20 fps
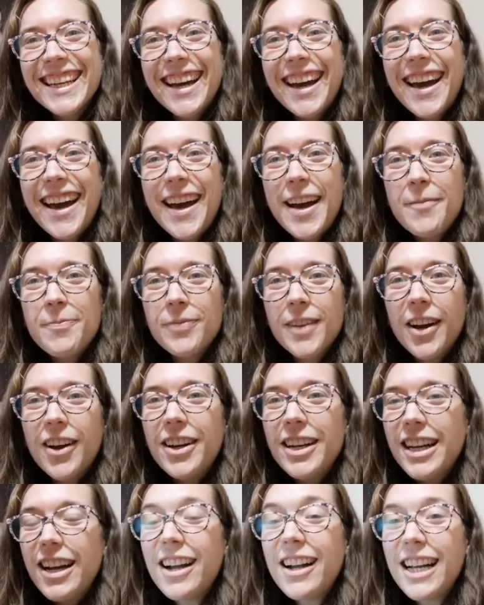
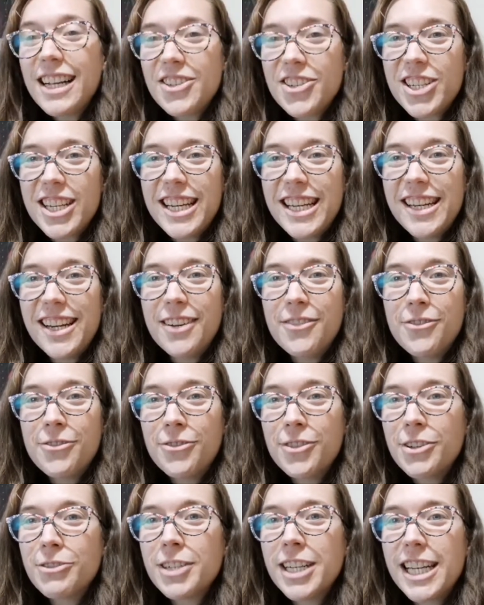I actually
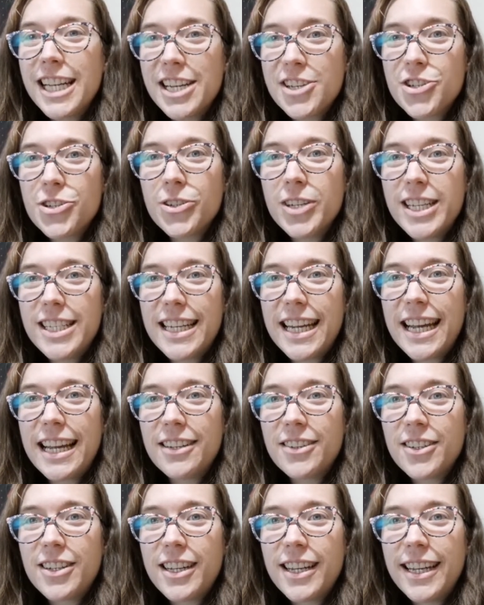really enjoyed it,
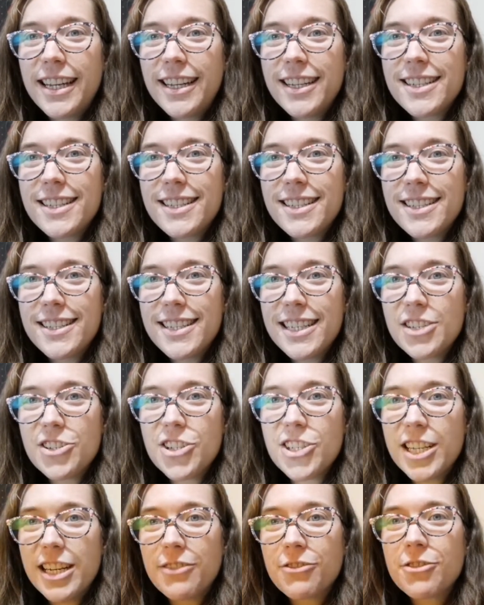and I
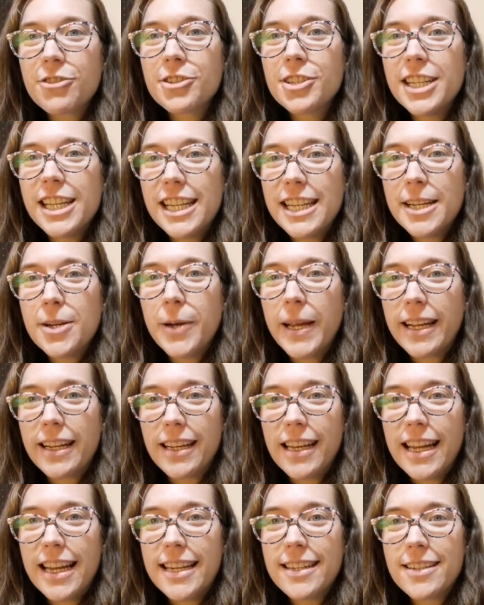stitched it really
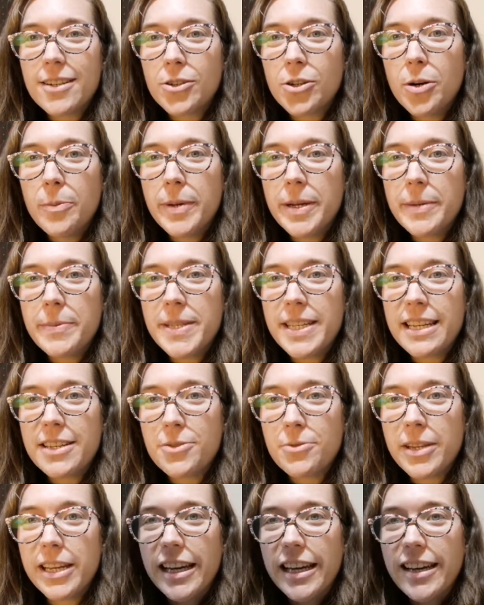quickly because I got a bit
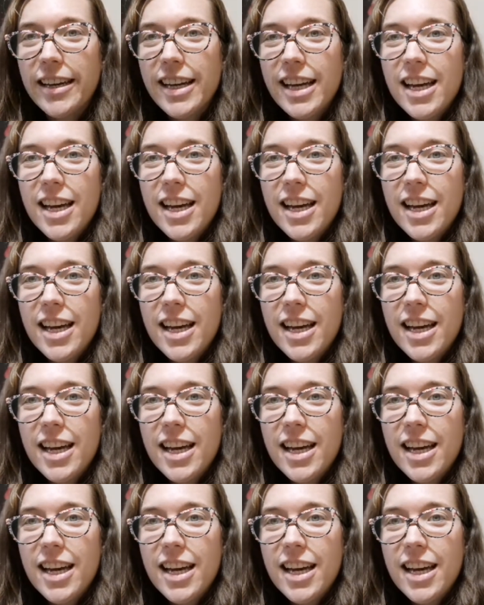obsessed with it.